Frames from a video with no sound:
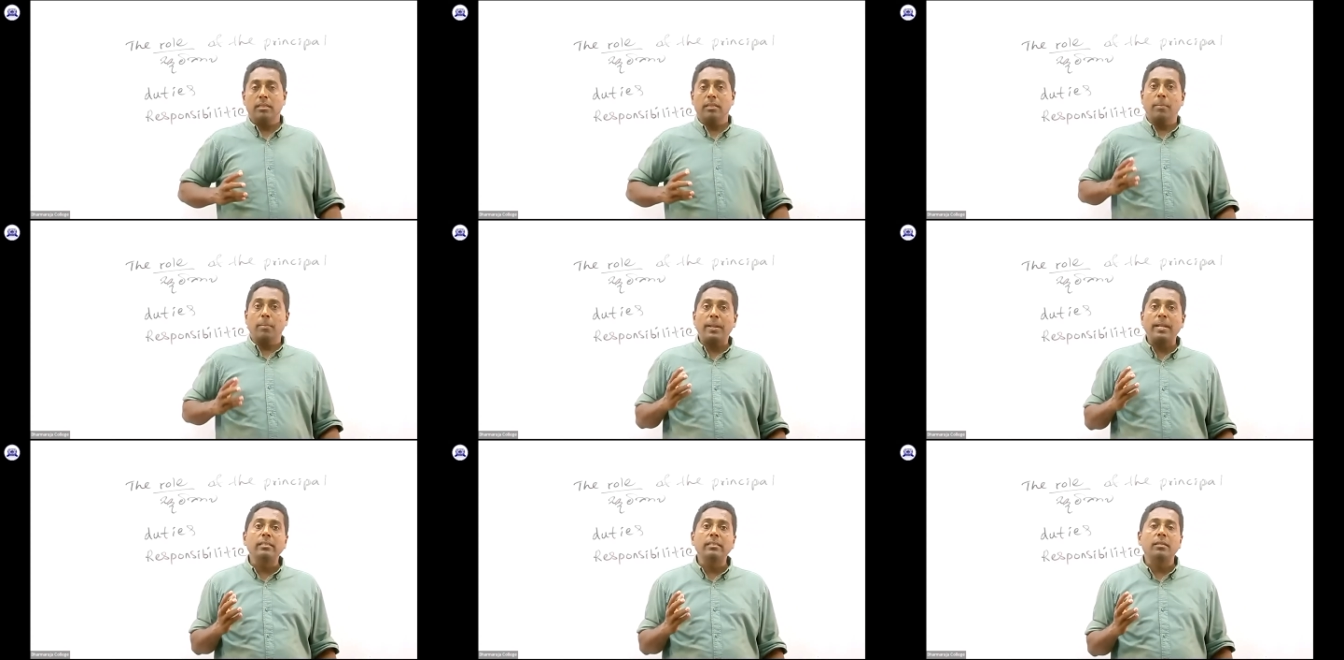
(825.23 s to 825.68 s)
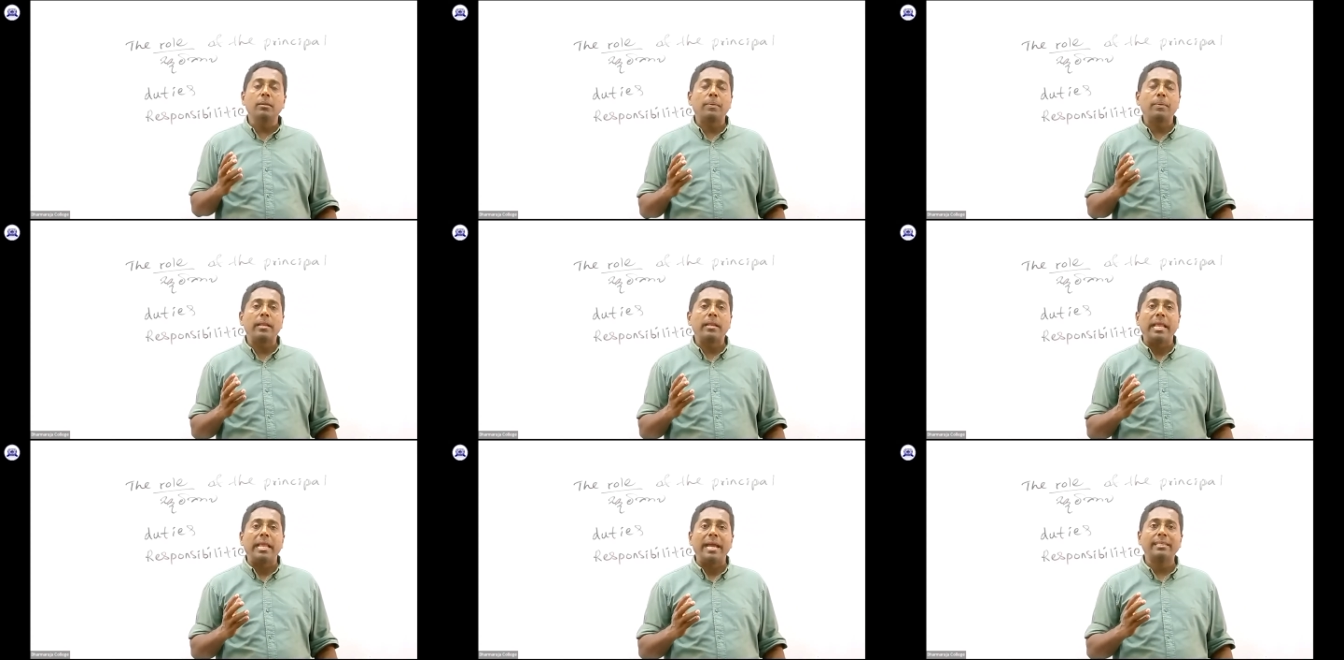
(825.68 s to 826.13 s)

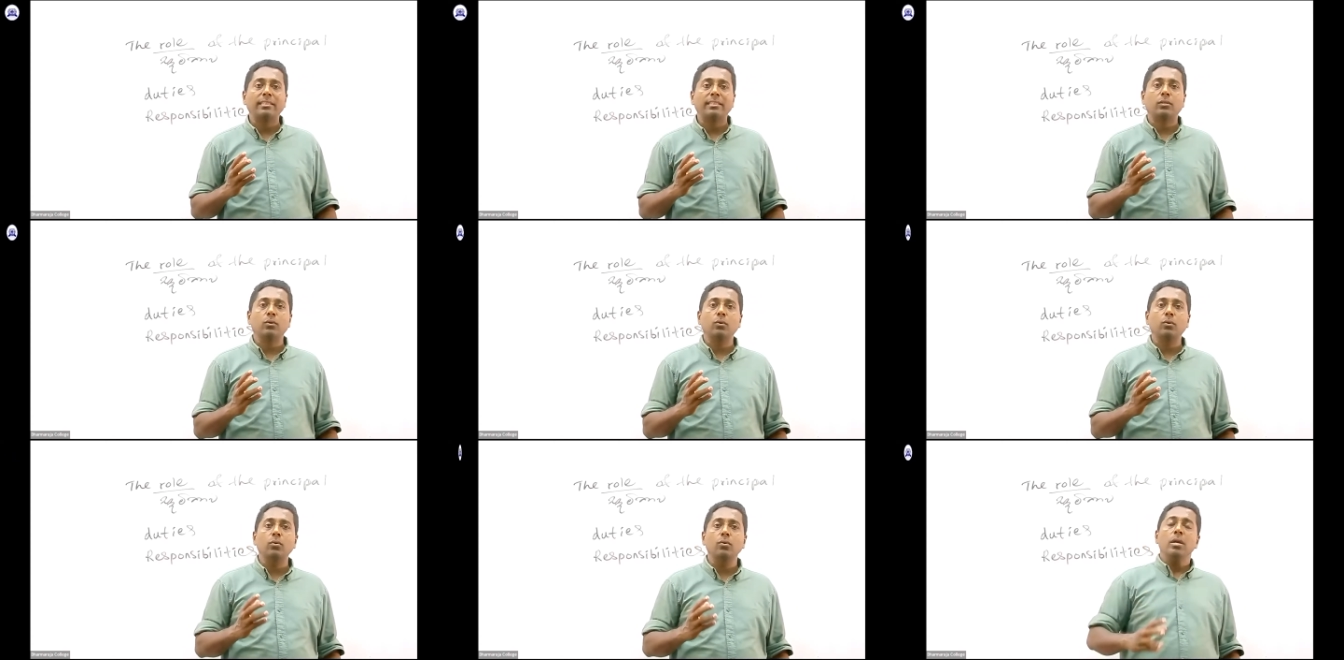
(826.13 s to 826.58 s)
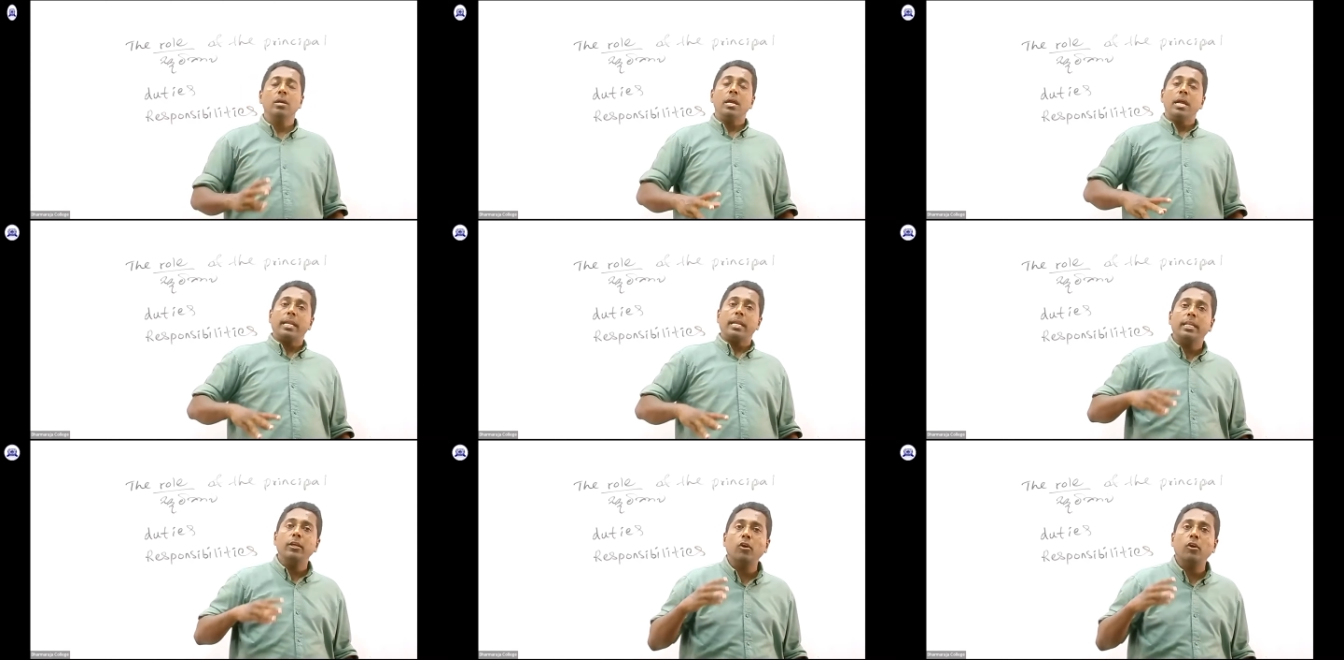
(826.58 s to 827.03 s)
Principal has to
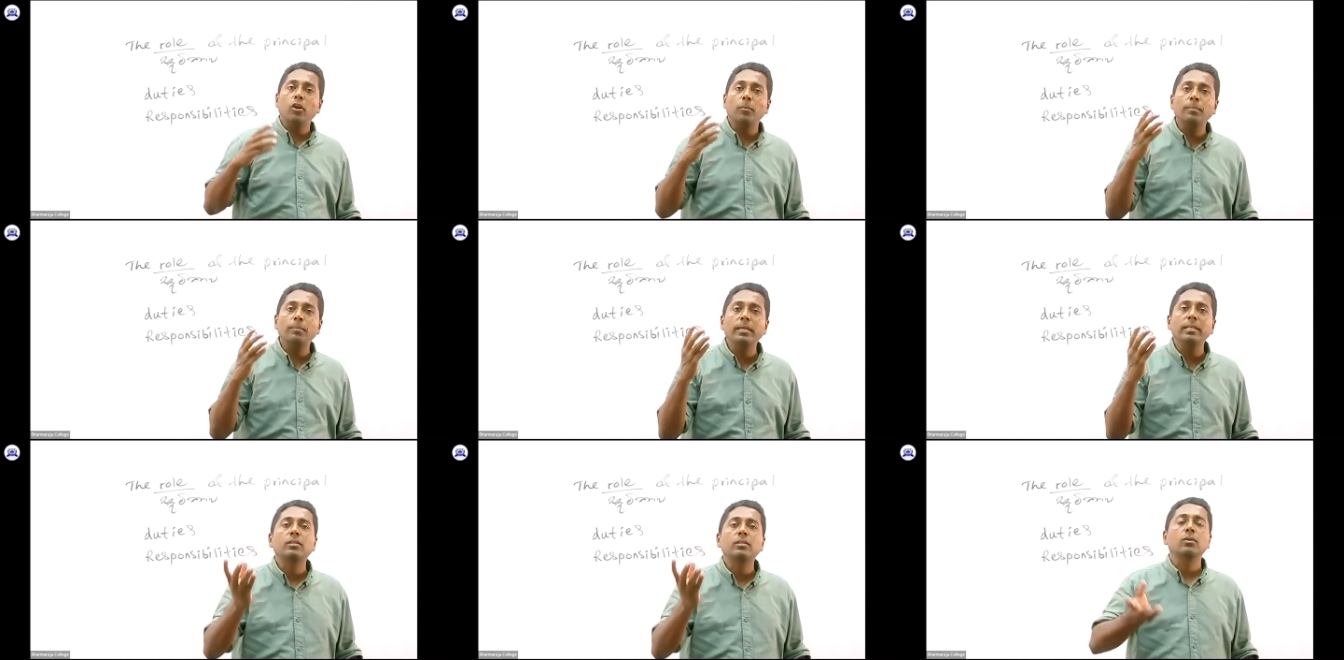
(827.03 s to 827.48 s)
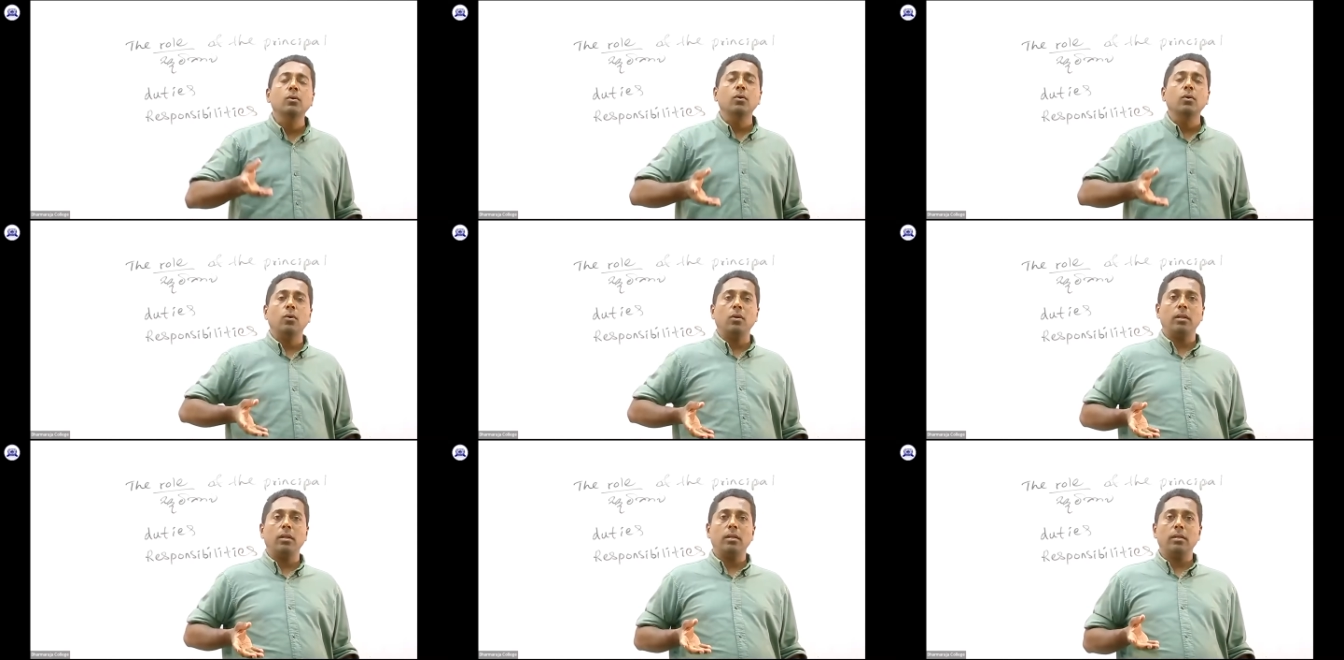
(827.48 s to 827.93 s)
develop the
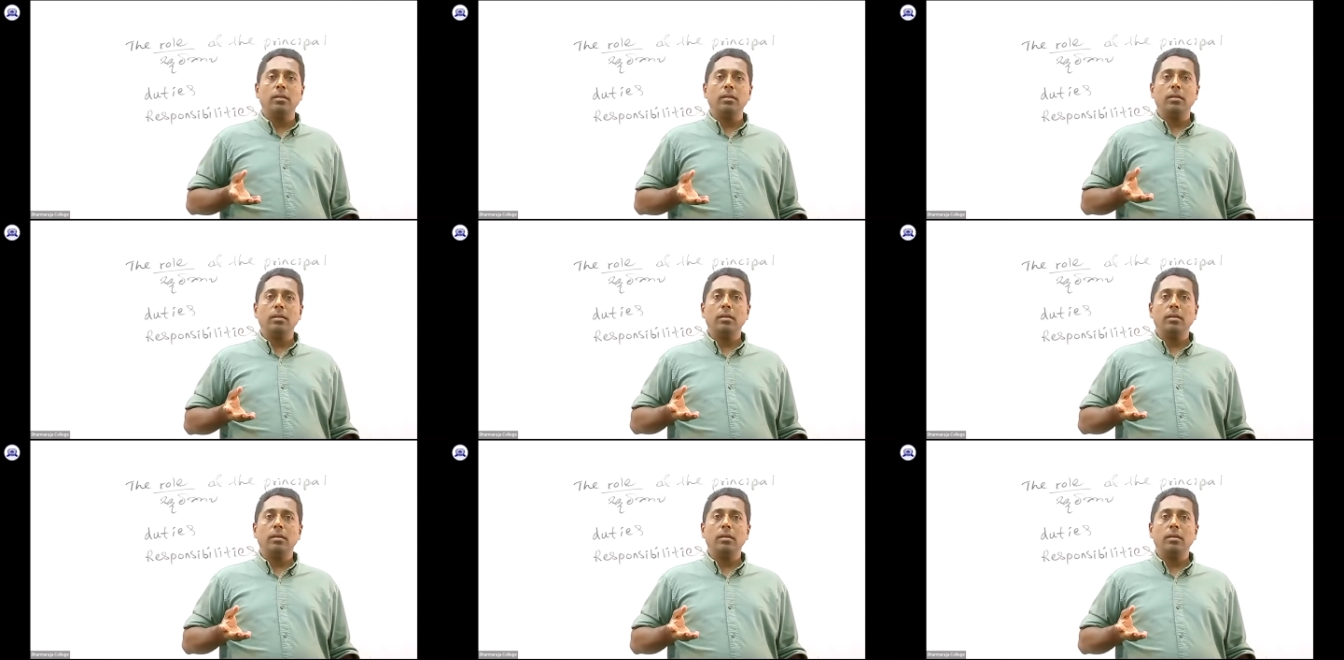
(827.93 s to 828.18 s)
school.